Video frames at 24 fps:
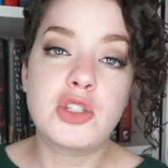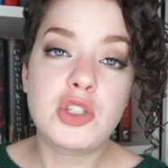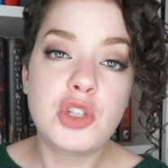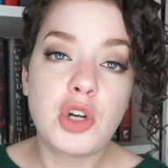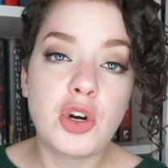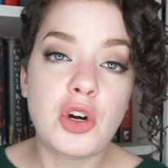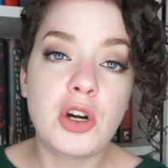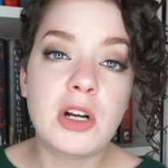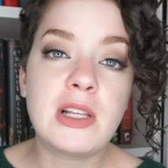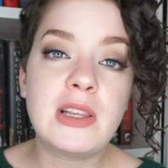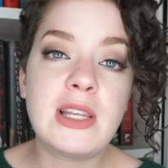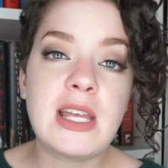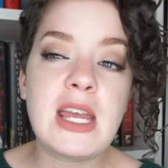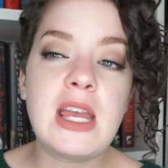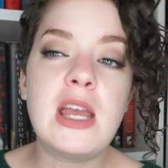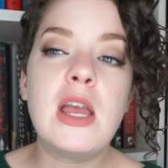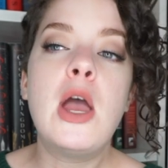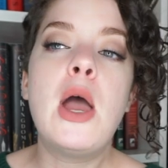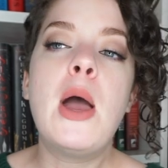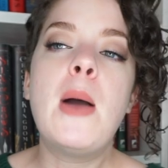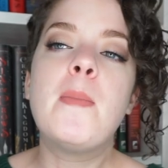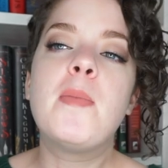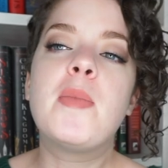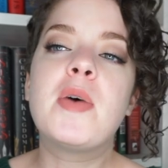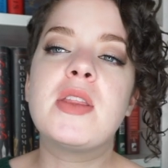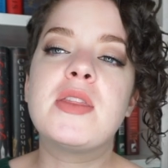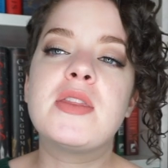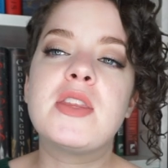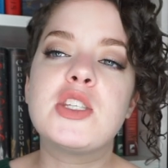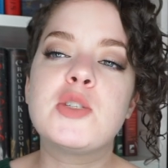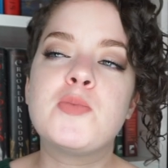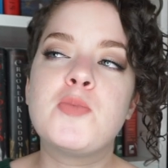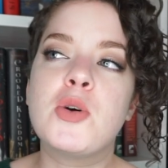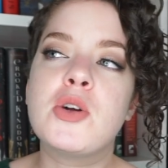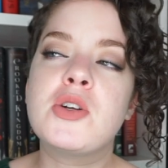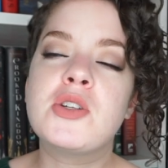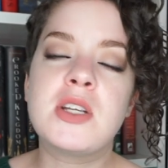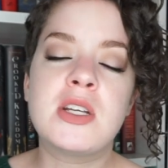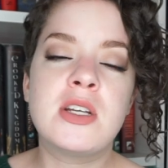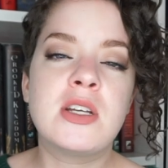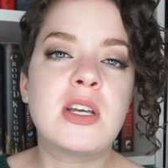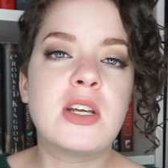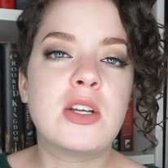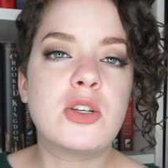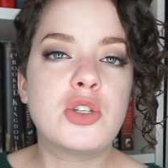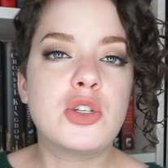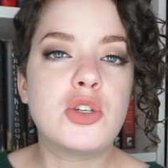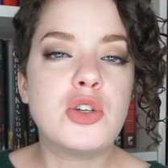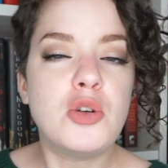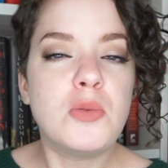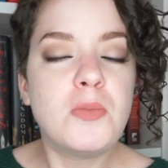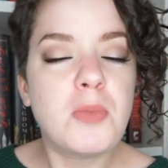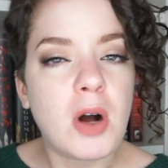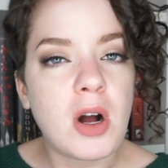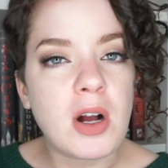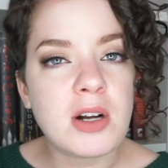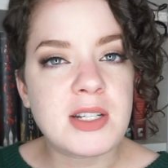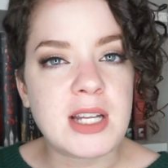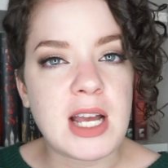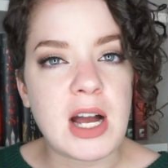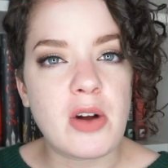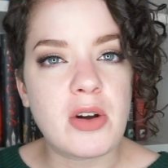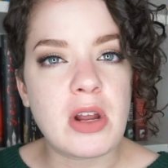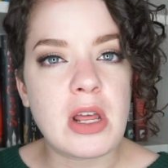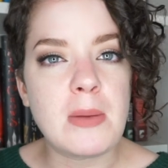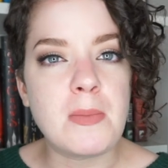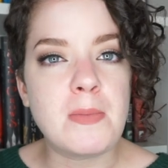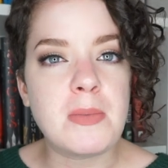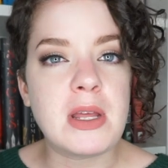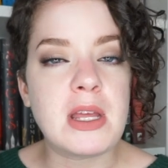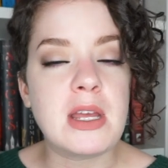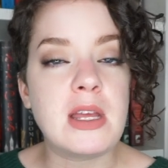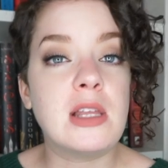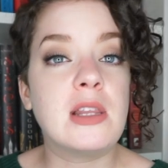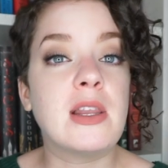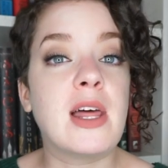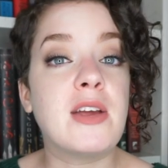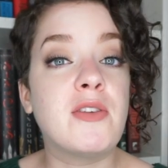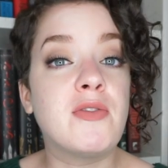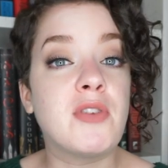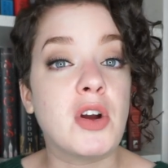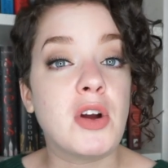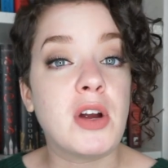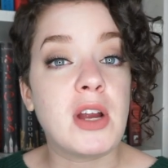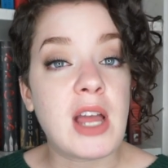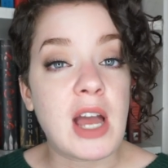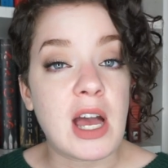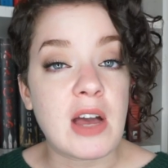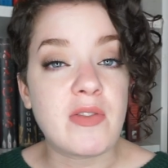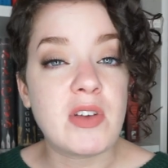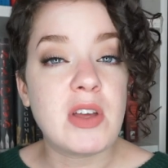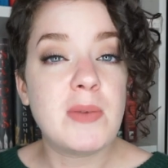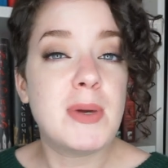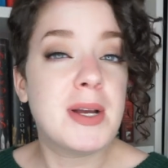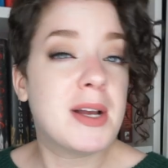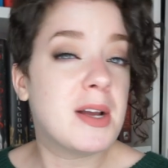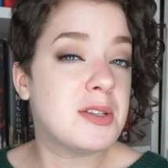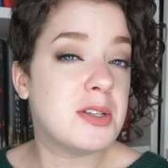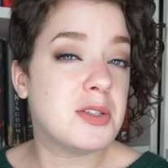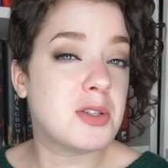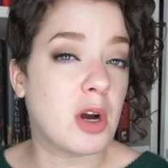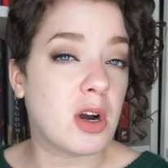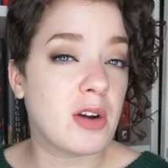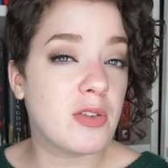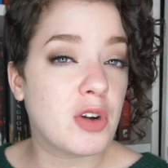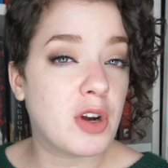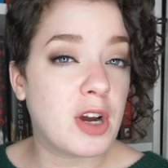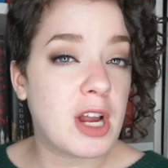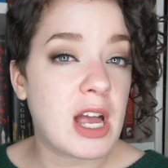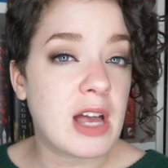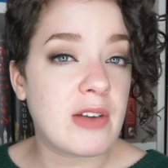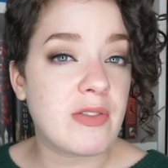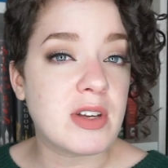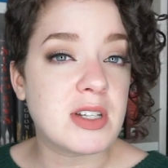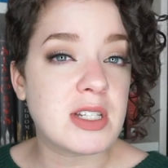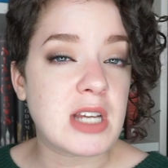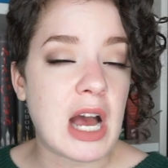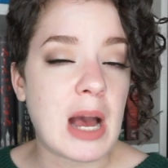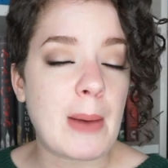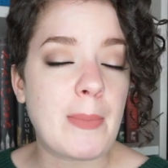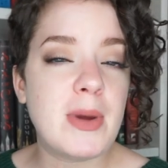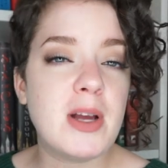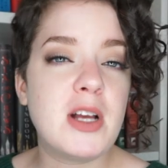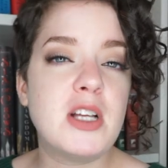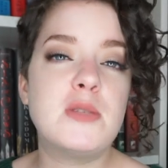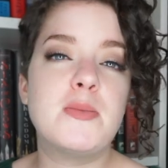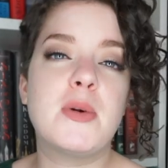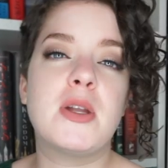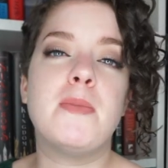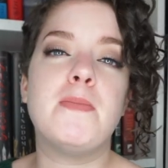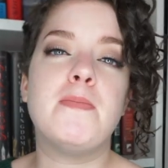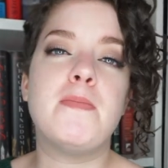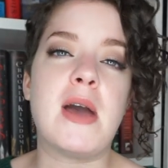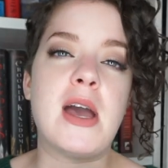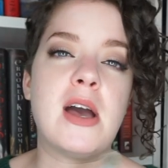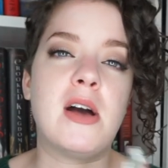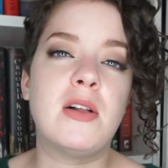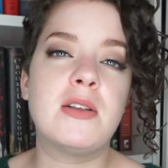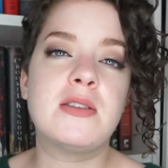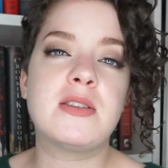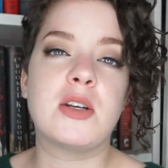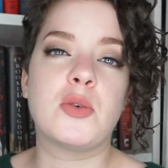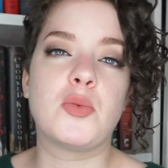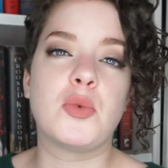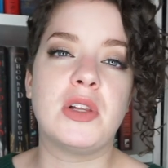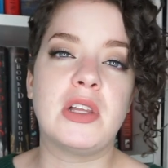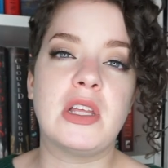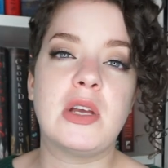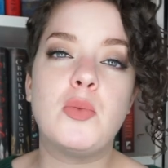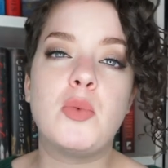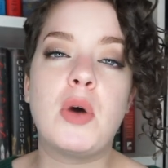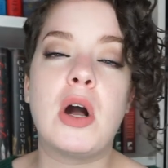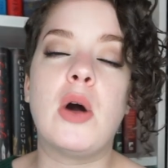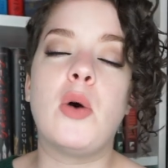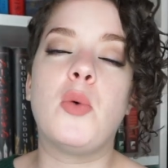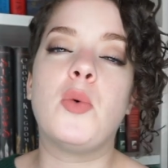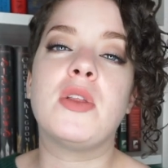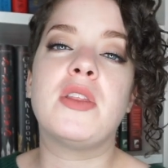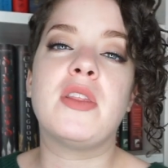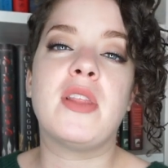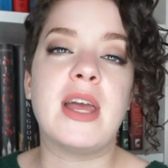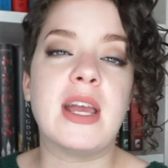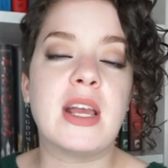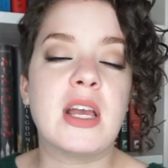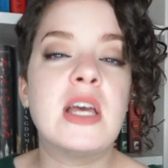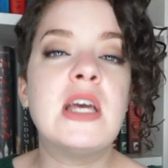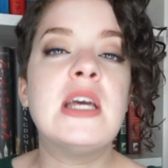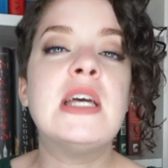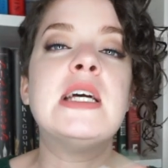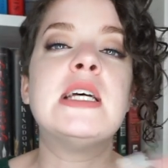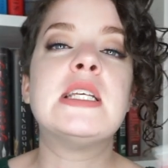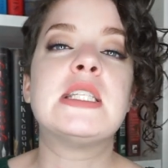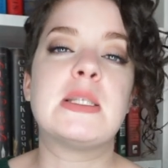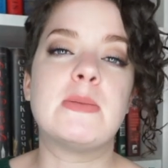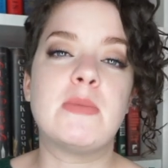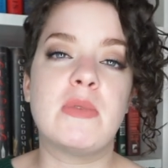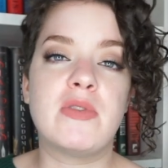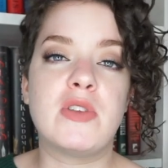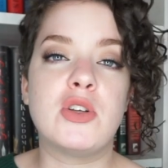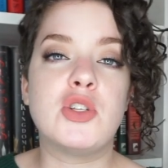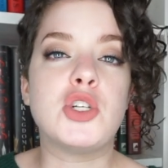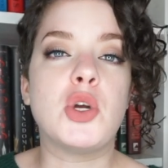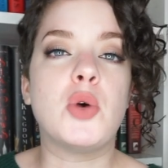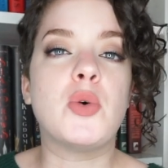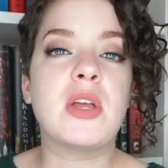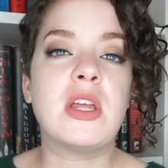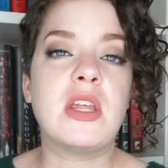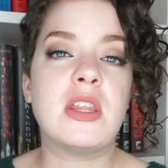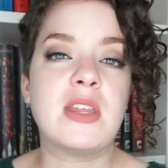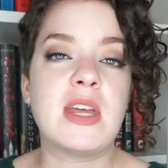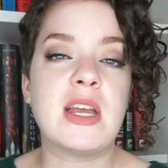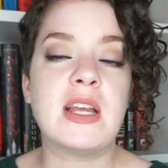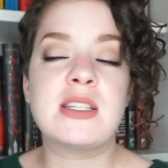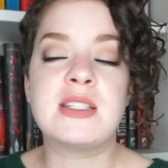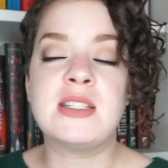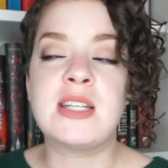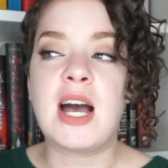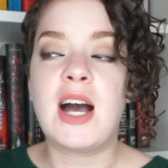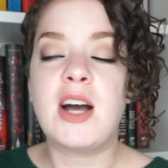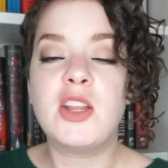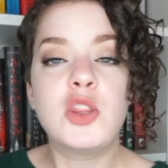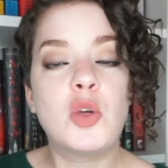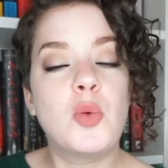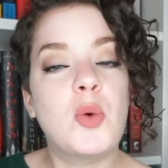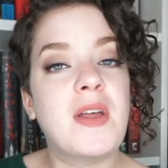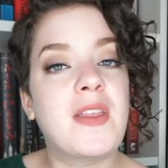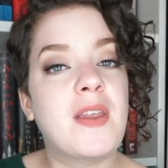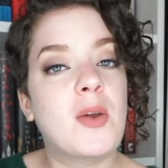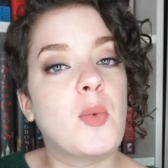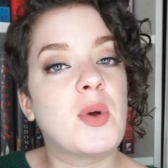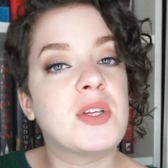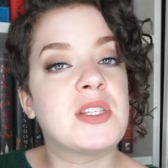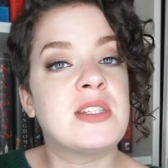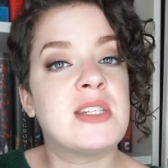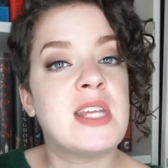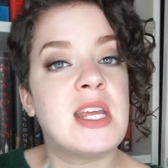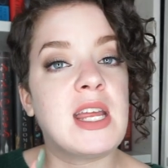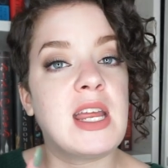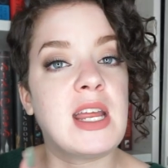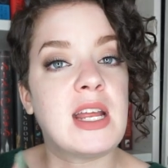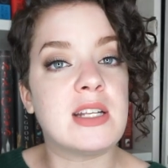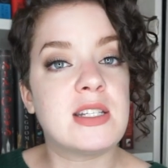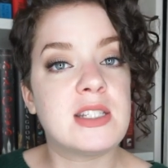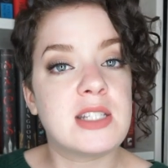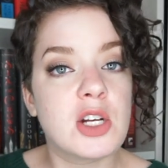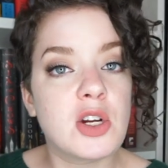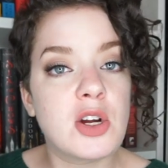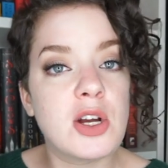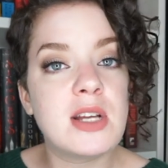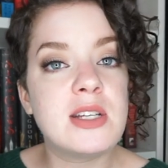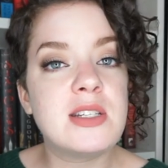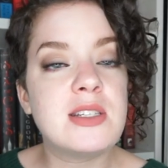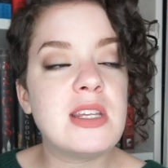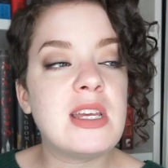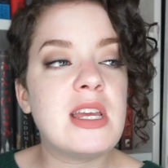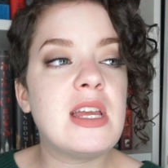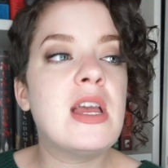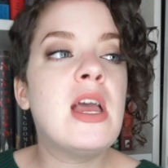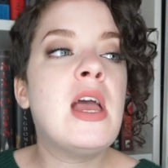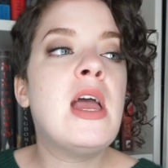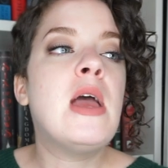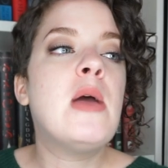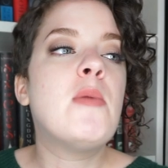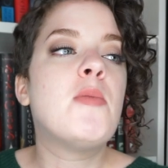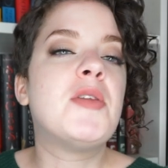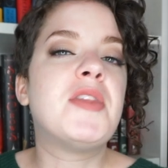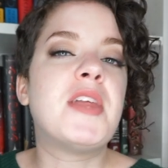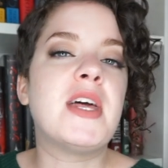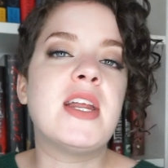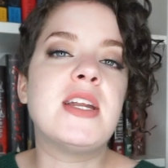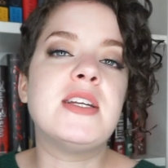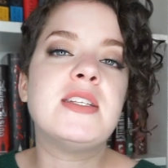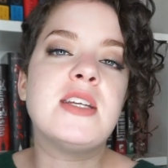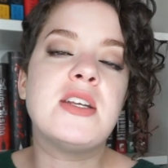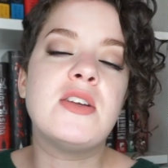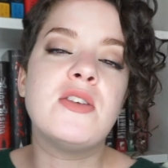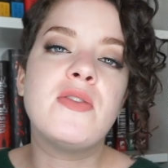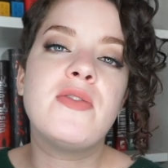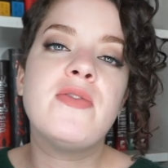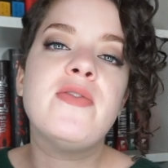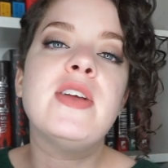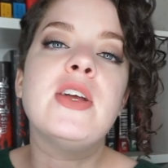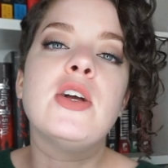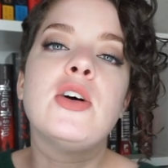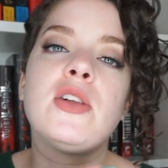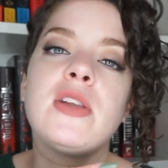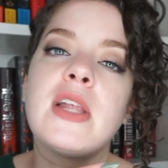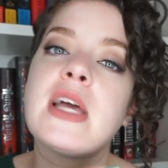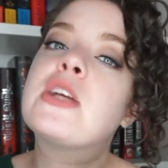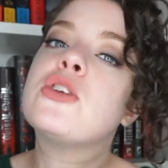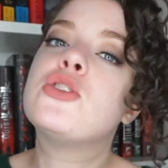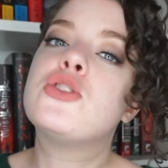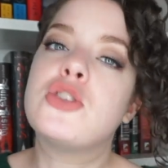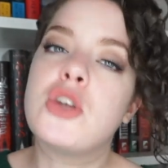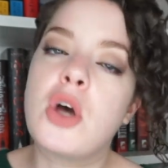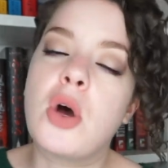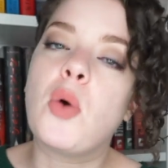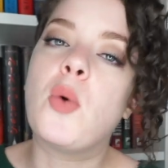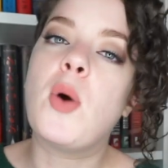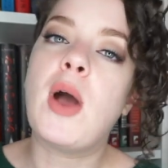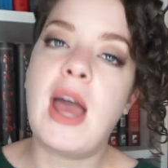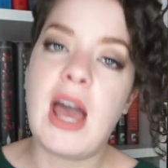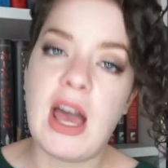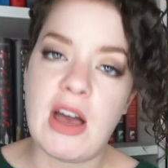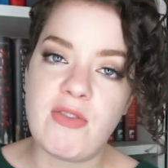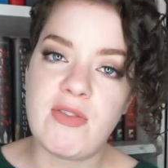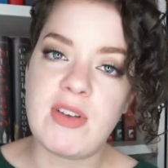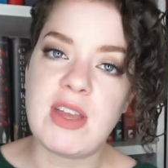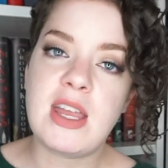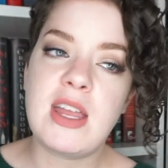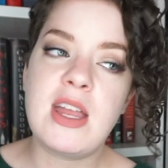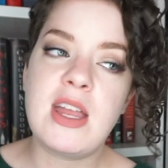currently, but this book didn't get too bogged down in being like very heavy because these are very heavy topics, but it balanced it really well with like some of the jokey things, not in the way that it wasn't taking it seriously, but that it didn't feel like so heavy,